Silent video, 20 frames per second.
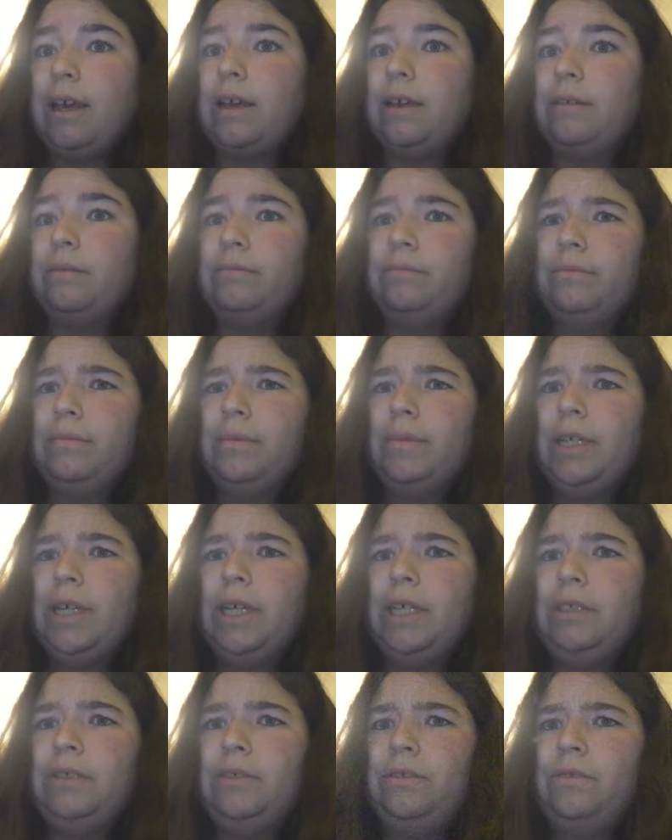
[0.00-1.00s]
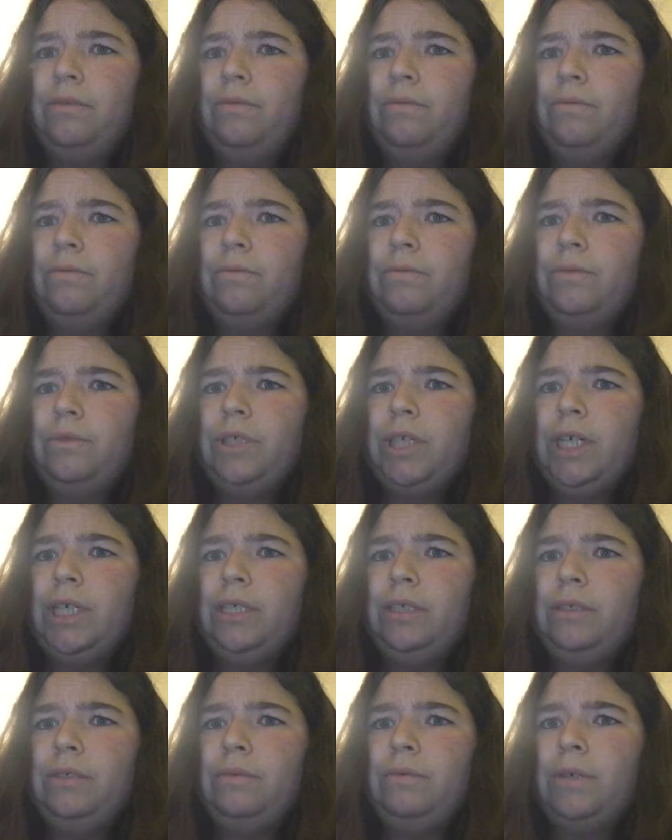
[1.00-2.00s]
I
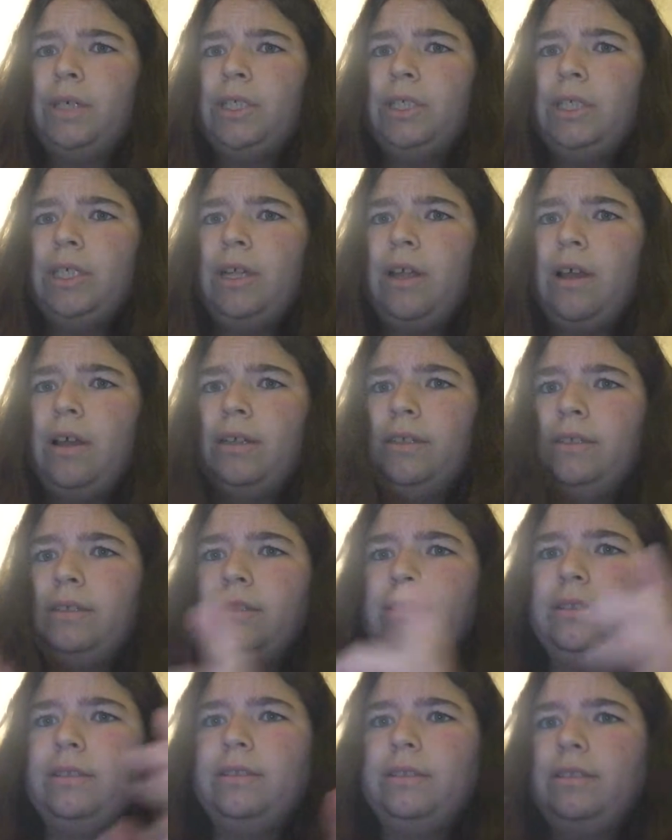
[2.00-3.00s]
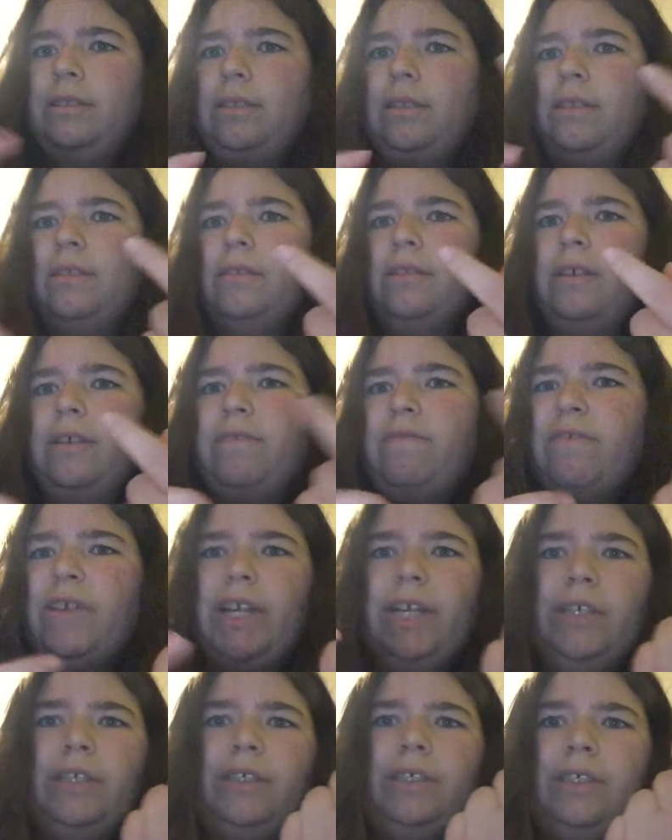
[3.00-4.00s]
tried to watch it on the
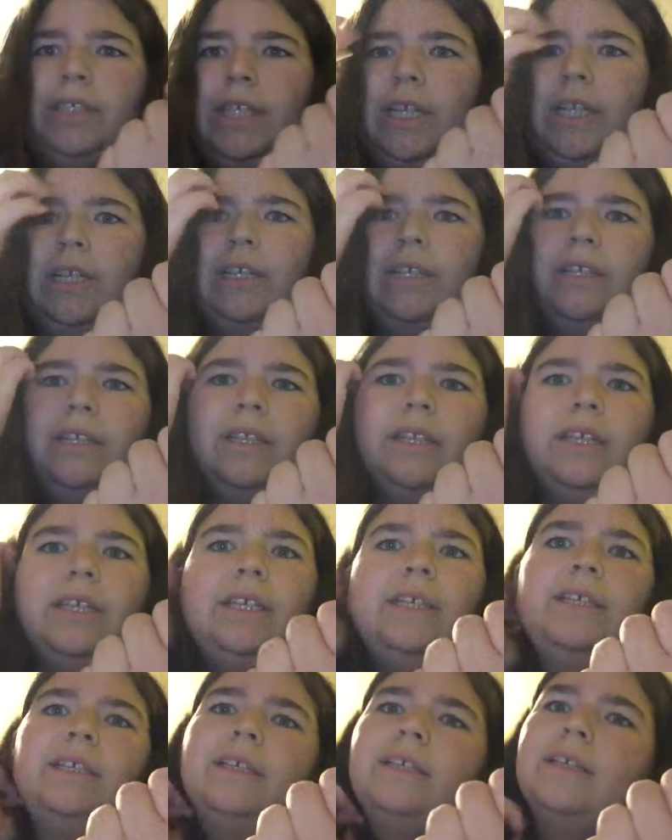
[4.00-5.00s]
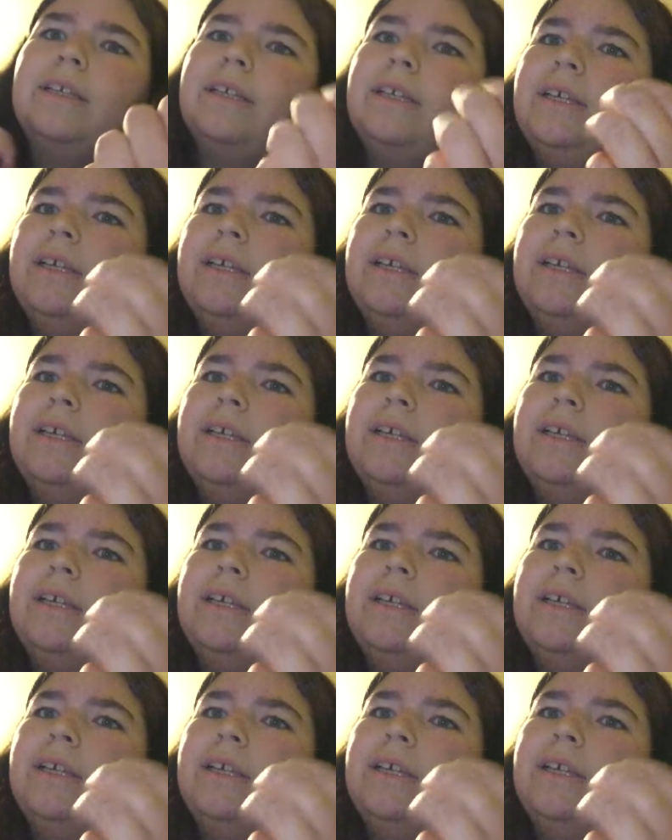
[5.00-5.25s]
Fire Stick thingy,